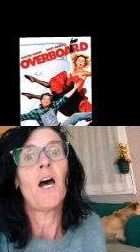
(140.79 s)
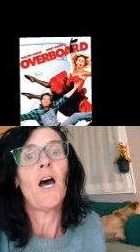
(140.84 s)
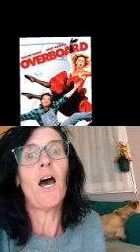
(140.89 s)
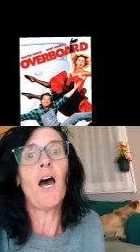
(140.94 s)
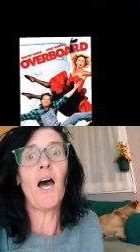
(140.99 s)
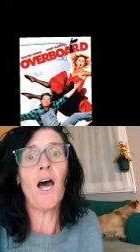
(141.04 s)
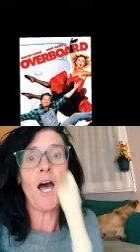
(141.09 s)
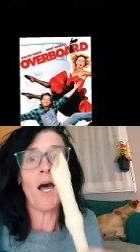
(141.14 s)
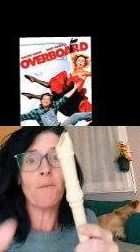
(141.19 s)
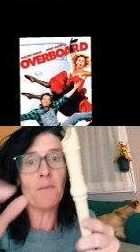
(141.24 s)

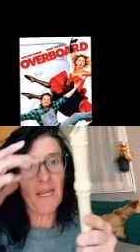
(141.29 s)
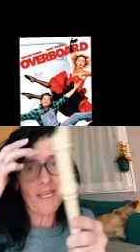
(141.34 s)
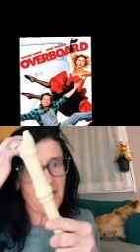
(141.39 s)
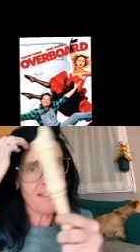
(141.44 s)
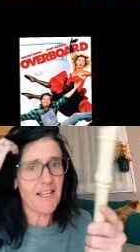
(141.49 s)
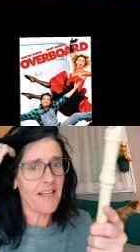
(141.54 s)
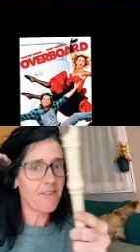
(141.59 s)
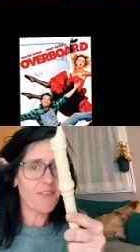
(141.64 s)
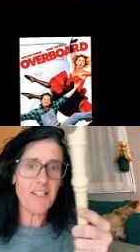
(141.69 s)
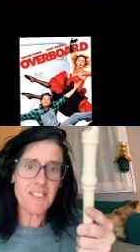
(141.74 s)
Um, and
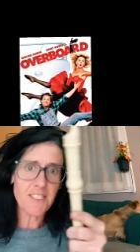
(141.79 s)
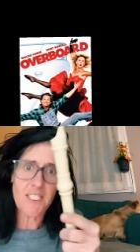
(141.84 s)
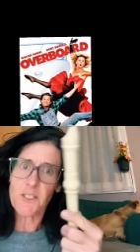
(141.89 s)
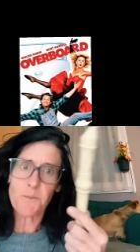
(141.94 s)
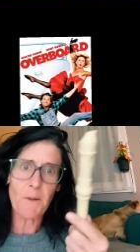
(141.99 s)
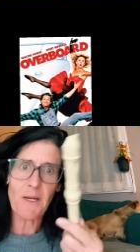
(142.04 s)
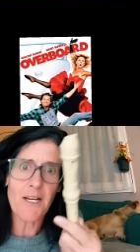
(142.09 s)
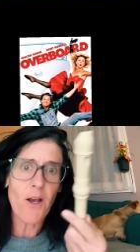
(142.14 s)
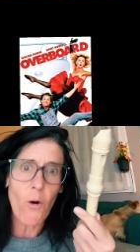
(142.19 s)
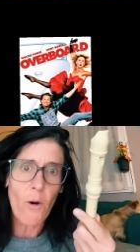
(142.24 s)
it, this has
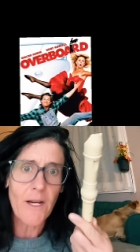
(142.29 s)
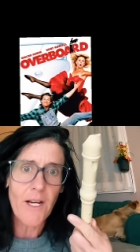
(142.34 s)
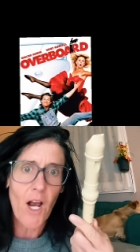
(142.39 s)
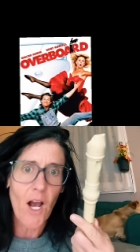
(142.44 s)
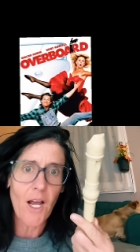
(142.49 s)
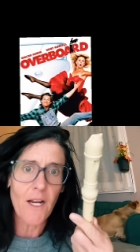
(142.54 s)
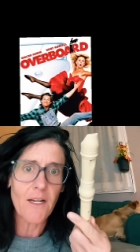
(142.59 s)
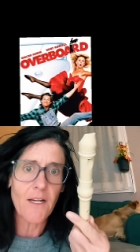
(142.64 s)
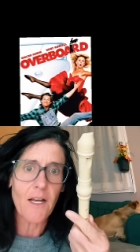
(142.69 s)
been going on.